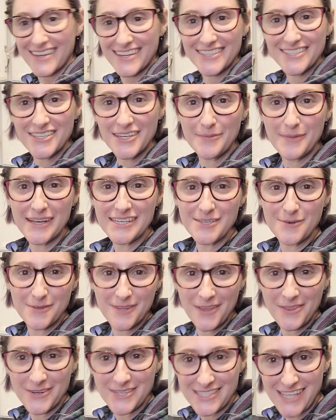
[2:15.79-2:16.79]
Until you mix it
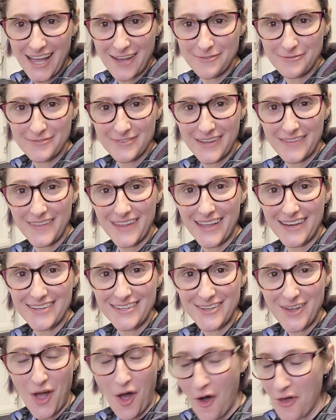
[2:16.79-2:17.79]
with other stuff, and
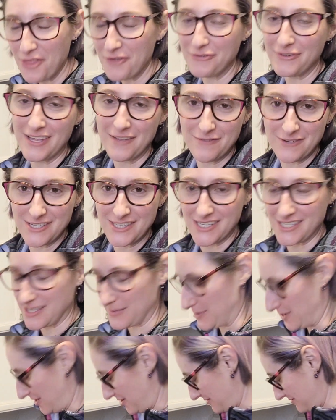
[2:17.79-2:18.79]
then all the flavors
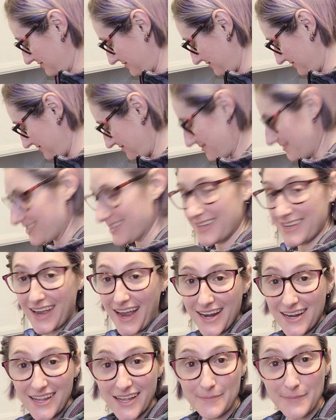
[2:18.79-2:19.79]
disappear.
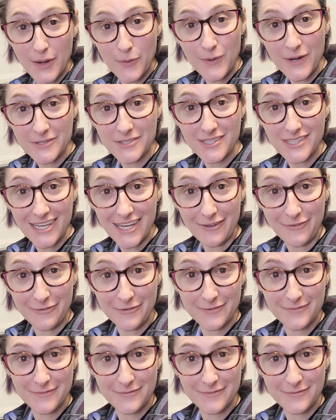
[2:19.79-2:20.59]
Kind of like my will to live.